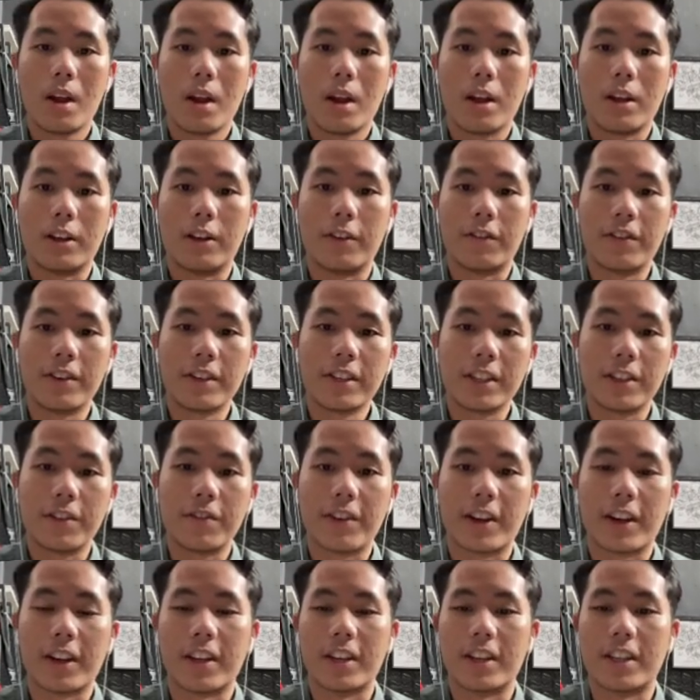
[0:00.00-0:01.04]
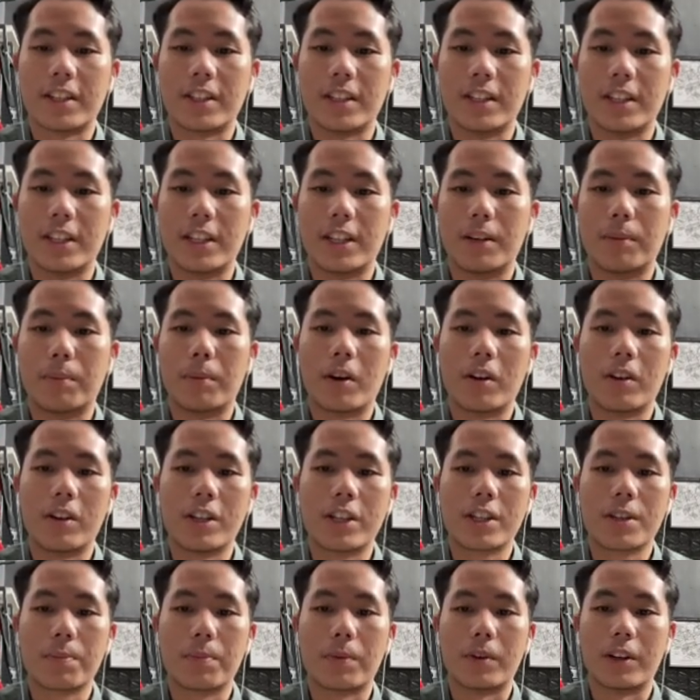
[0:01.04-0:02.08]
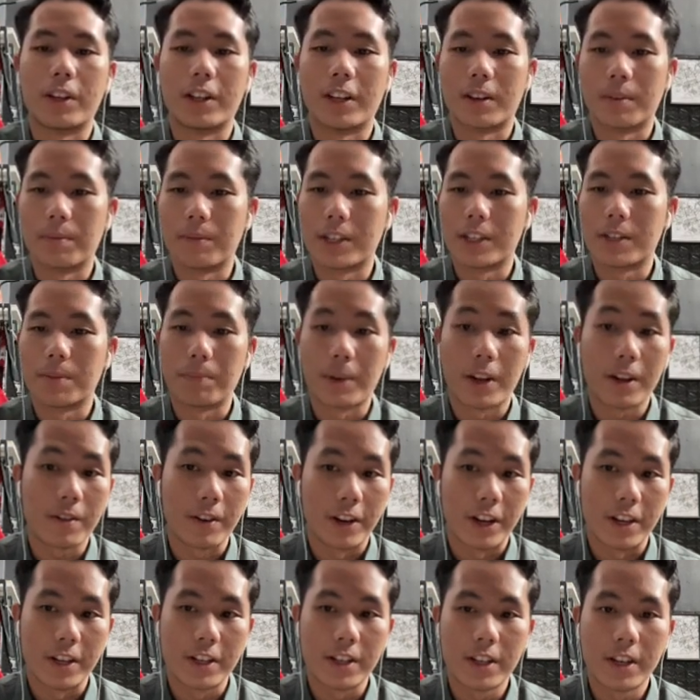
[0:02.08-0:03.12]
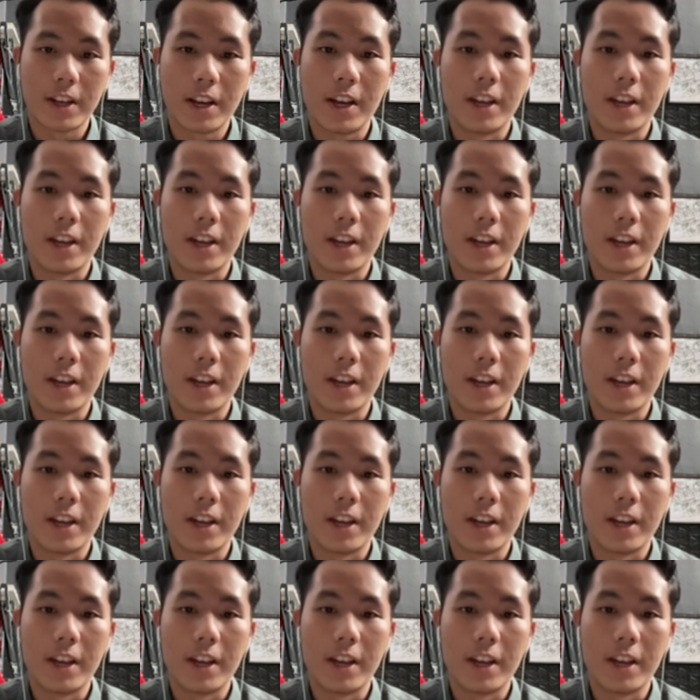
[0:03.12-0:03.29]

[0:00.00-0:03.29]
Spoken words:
The first effect is the abolish polygamous marriage.